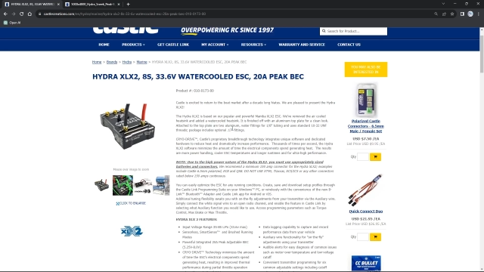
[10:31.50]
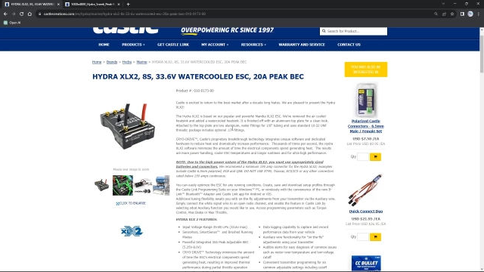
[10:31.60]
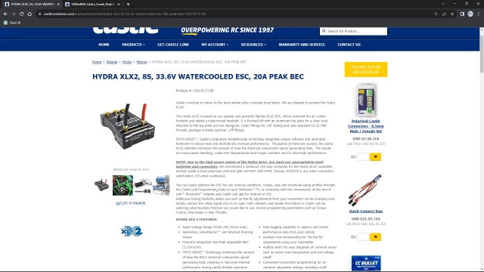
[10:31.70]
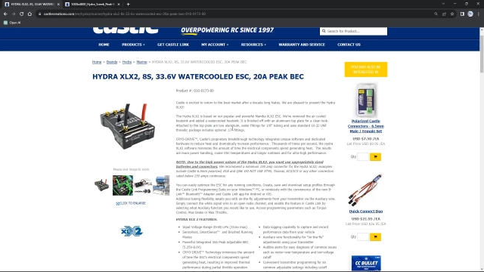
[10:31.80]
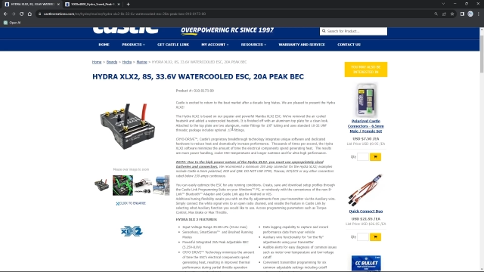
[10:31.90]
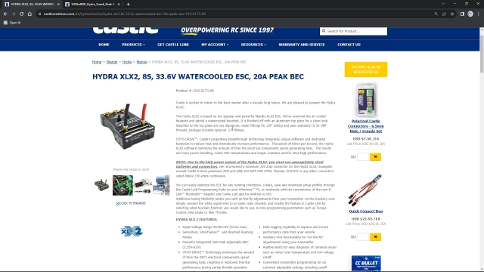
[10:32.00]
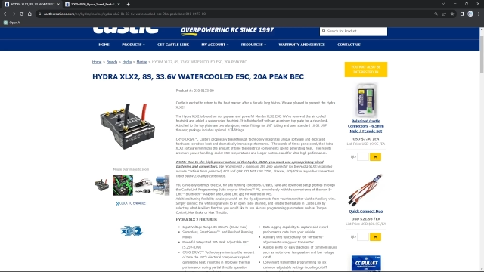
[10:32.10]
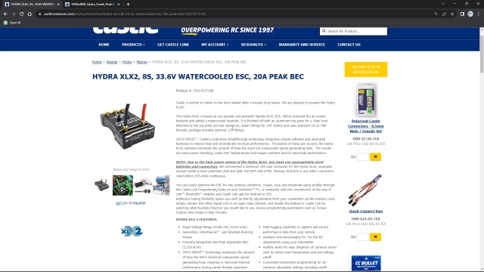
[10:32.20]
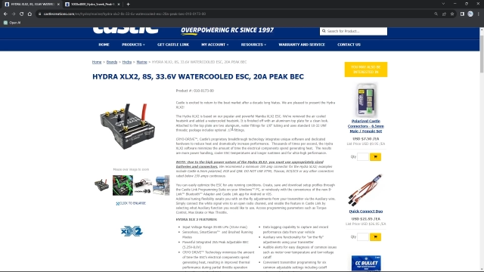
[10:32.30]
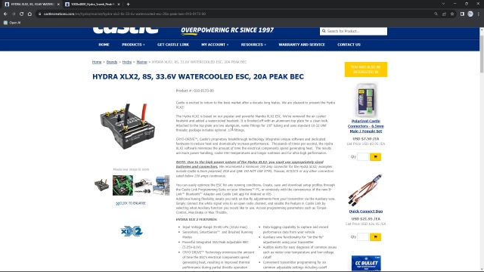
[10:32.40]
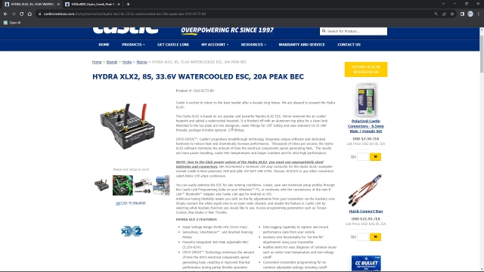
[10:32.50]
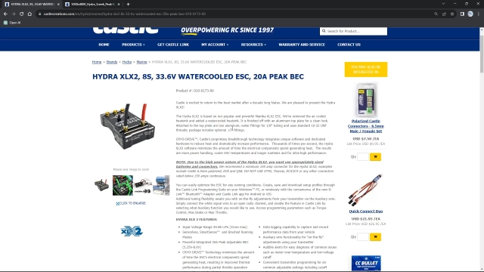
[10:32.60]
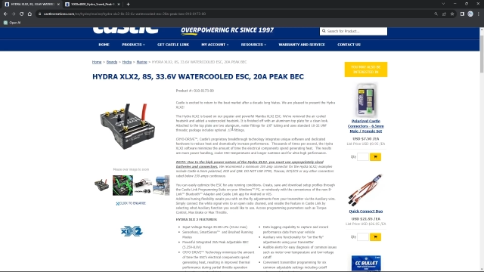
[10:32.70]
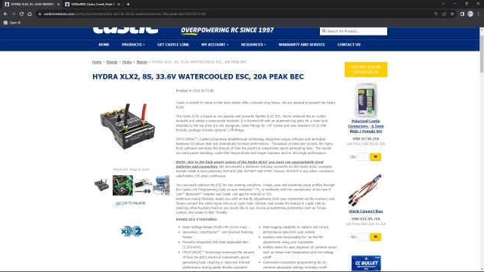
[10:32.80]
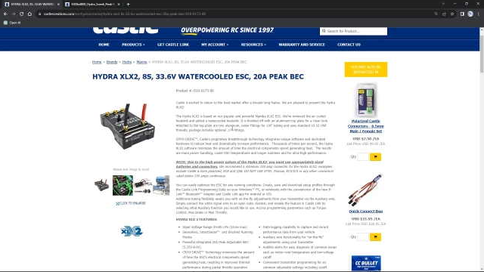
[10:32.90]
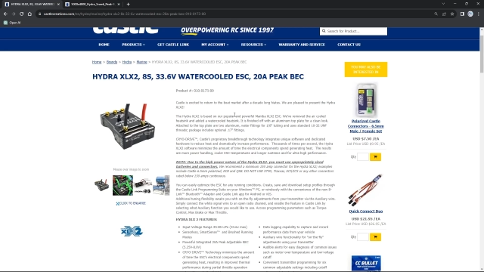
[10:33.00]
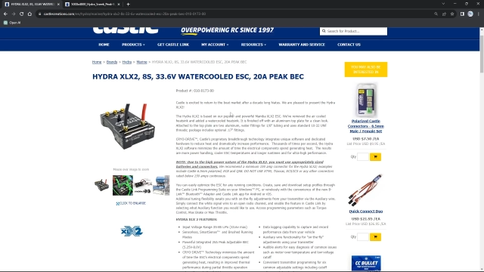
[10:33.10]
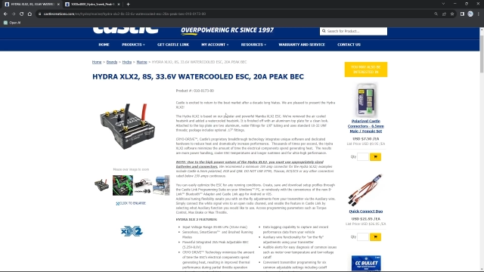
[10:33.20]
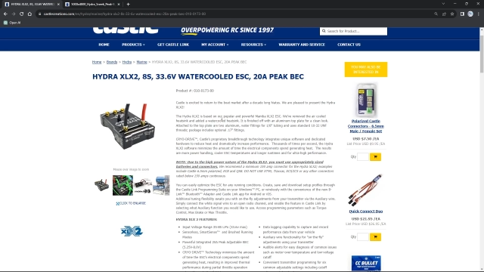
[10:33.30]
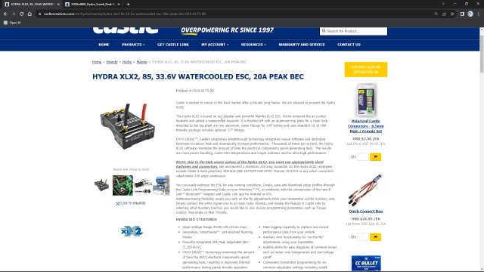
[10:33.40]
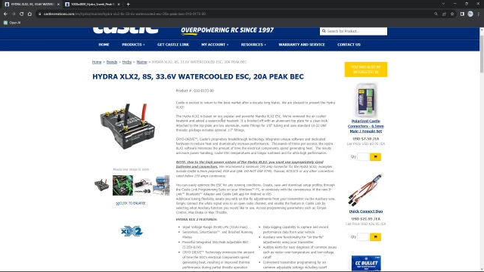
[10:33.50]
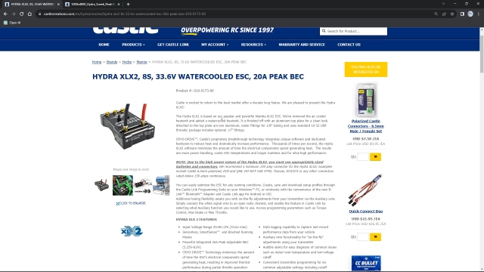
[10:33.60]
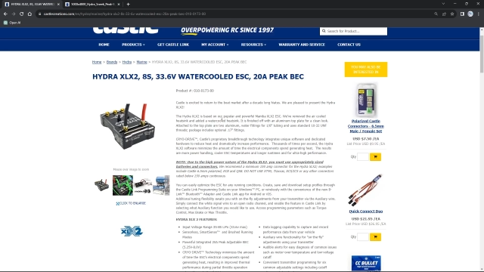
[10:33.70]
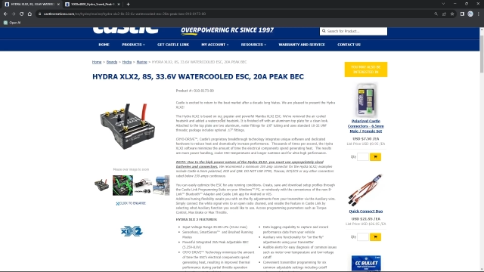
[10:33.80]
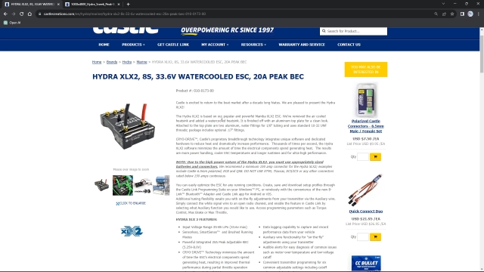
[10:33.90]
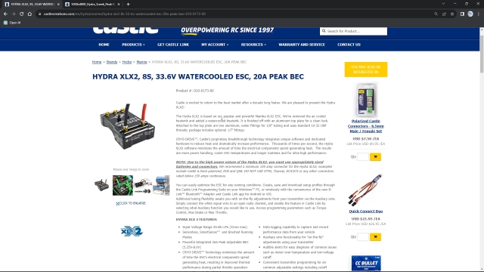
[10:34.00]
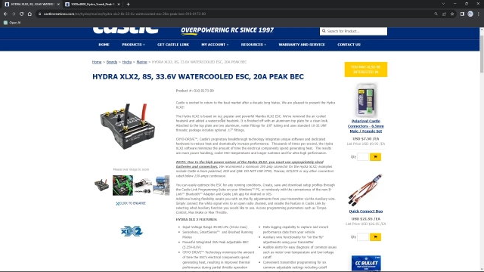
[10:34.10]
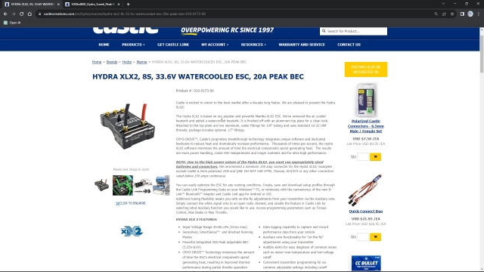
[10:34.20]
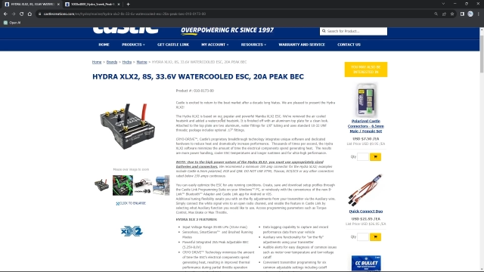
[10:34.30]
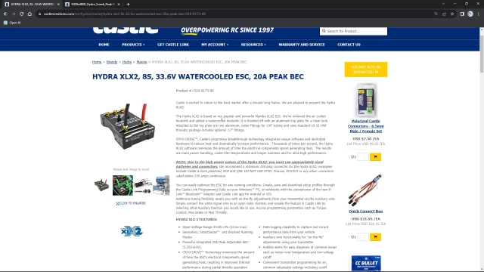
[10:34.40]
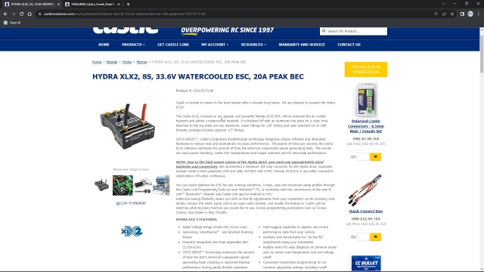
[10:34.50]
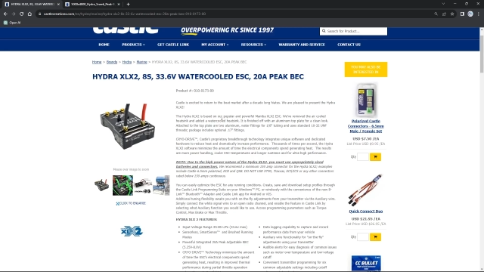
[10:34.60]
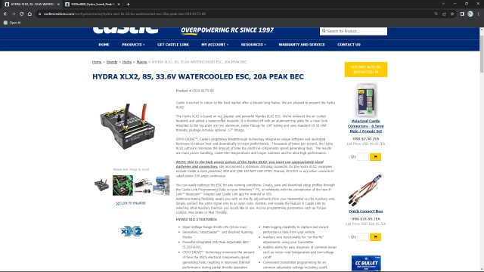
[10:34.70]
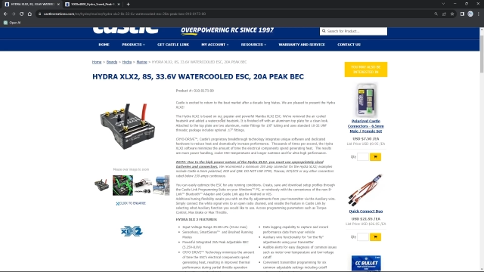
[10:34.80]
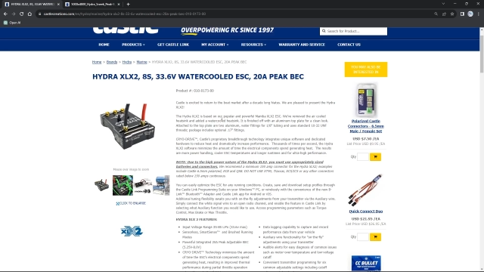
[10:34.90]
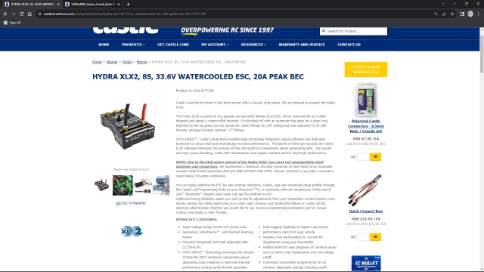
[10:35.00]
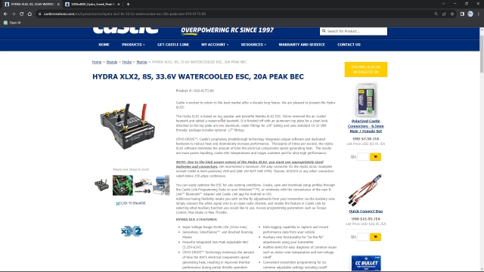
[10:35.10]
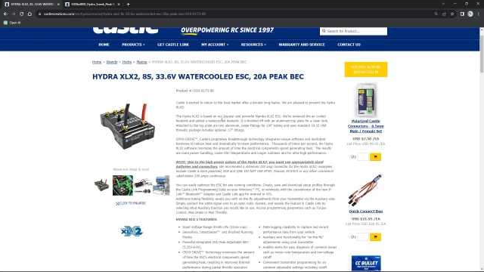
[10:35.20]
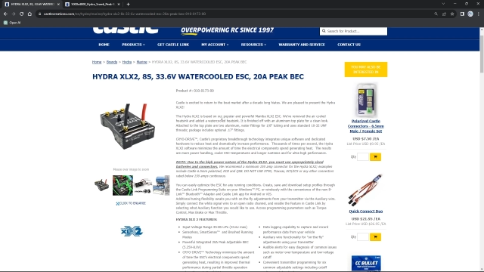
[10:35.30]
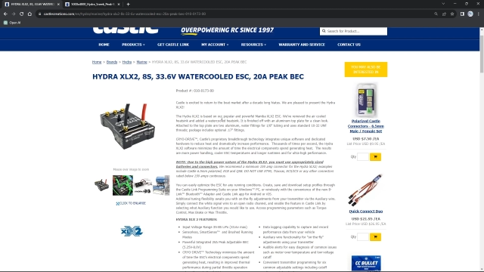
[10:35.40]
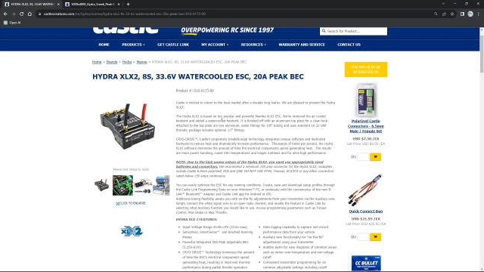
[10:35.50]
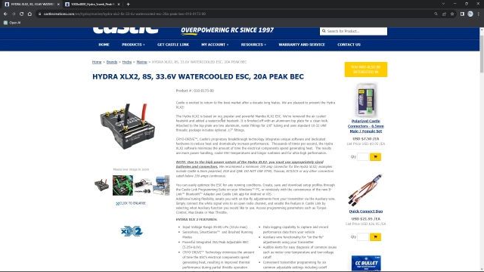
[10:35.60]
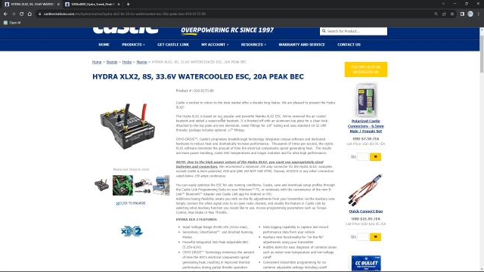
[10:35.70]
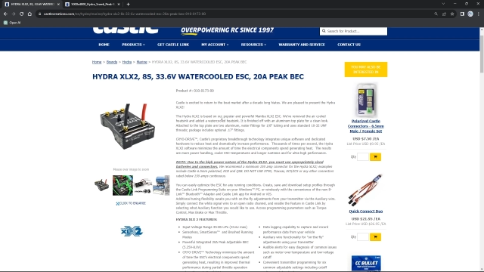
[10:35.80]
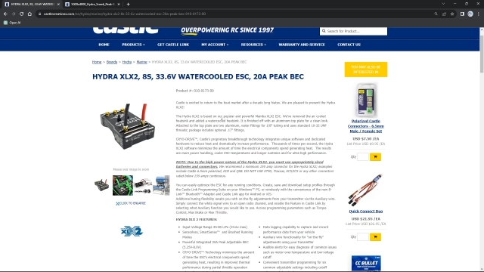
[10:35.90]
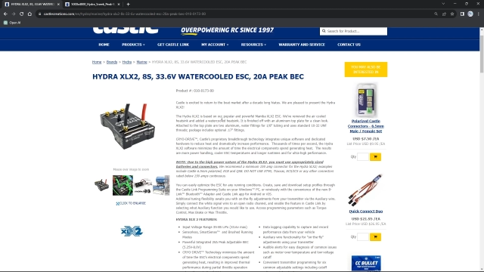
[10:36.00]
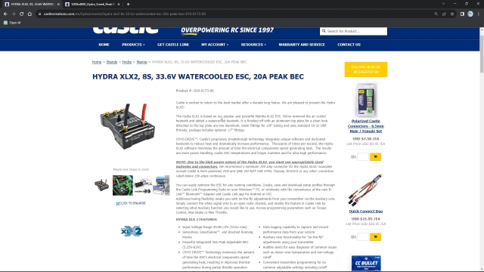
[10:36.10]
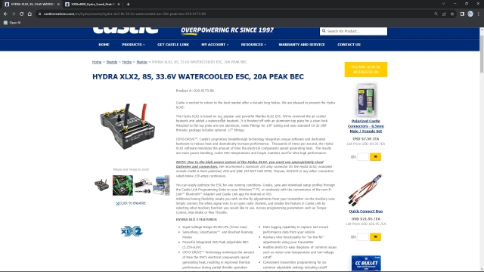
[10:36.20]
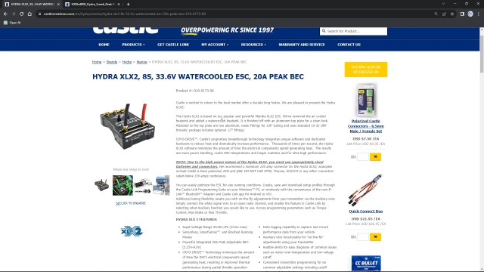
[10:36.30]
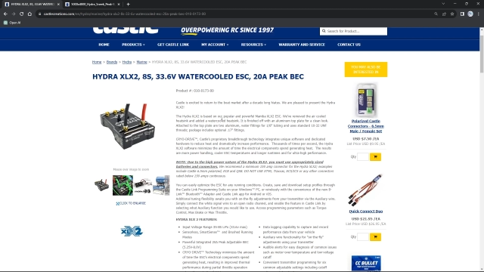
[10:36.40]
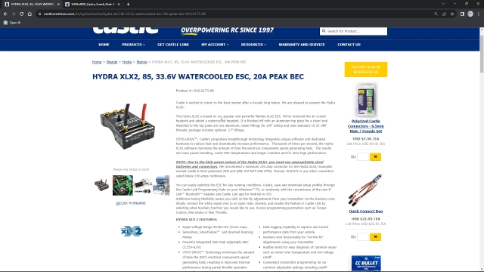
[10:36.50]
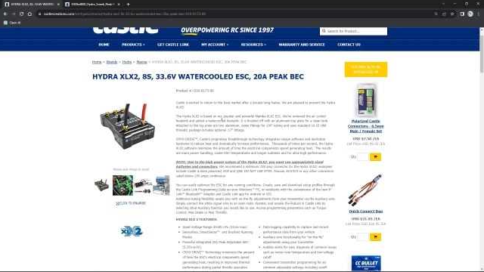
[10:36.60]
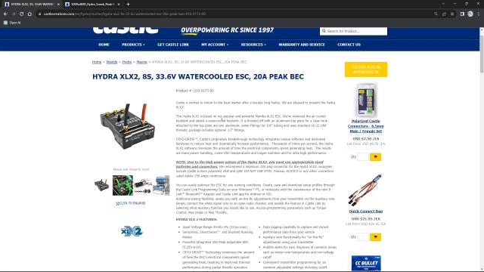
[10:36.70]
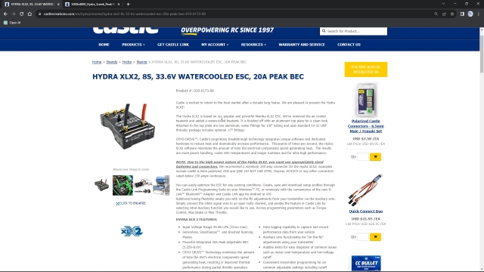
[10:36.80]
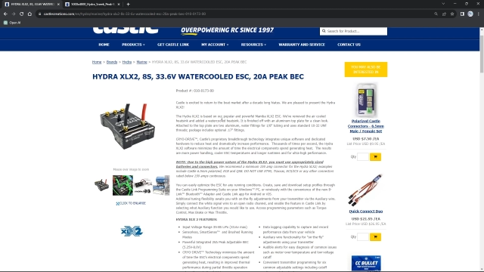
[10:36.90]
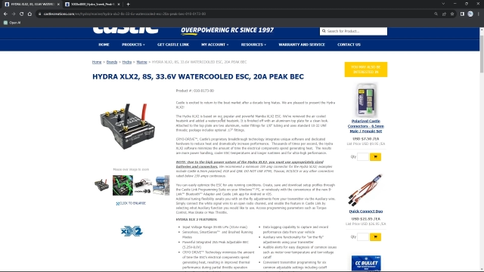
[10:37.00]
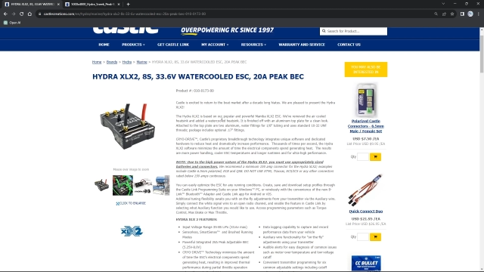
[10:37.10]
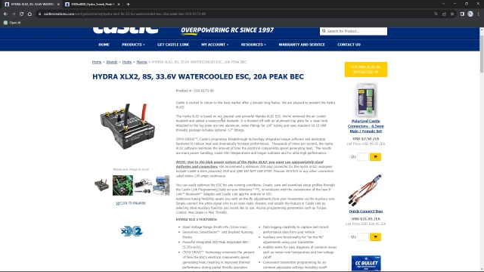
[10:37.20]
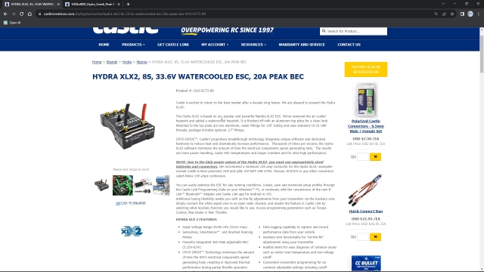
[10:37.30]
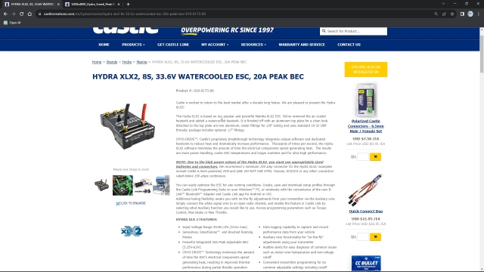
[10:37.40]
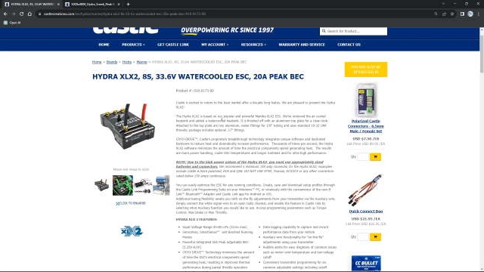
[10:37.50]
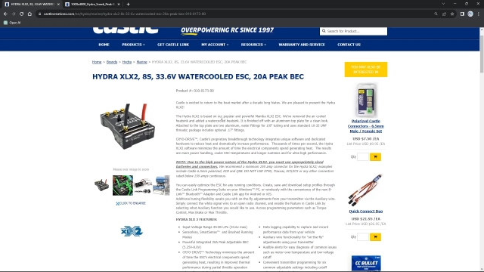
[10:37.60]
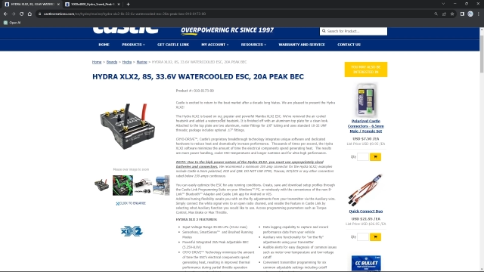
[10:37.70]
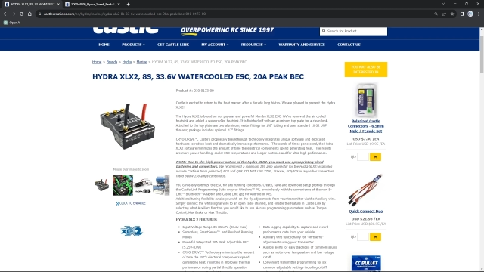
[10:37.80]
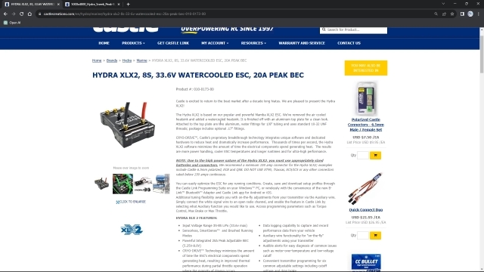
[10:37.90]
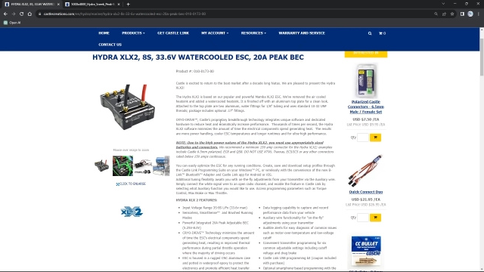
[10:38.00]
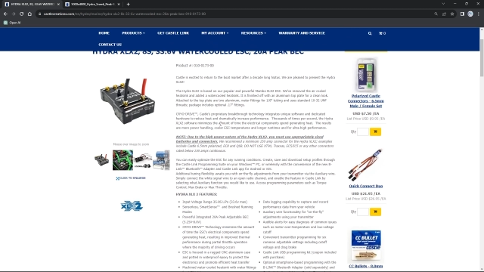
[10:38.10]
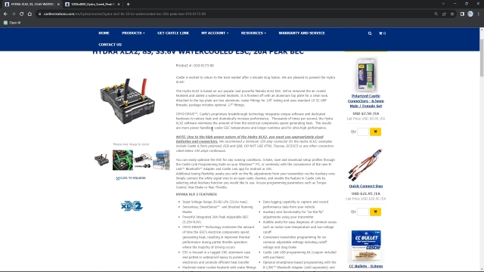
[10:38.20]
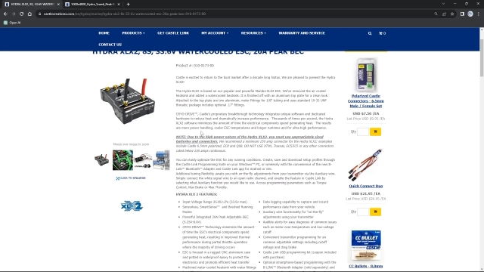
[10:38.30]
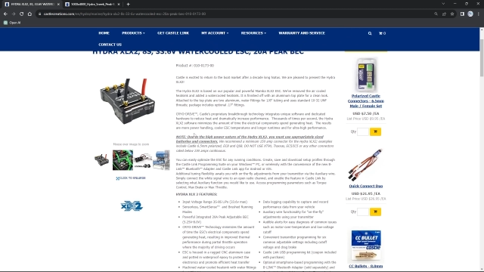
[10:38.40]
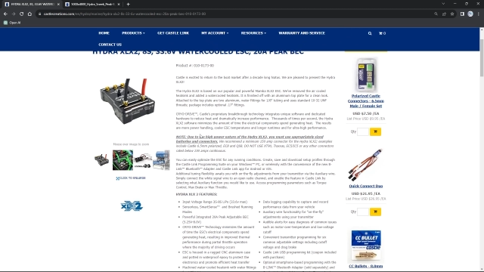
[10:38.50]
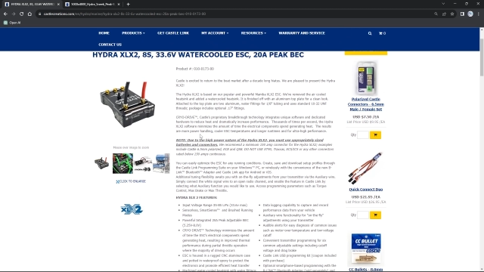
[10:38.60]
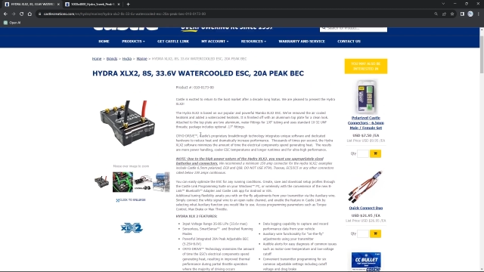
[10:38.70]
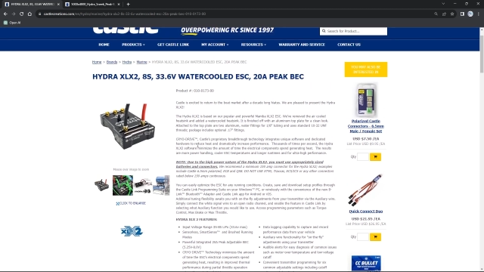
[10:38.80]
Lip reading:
Nobody's mouth can be seen.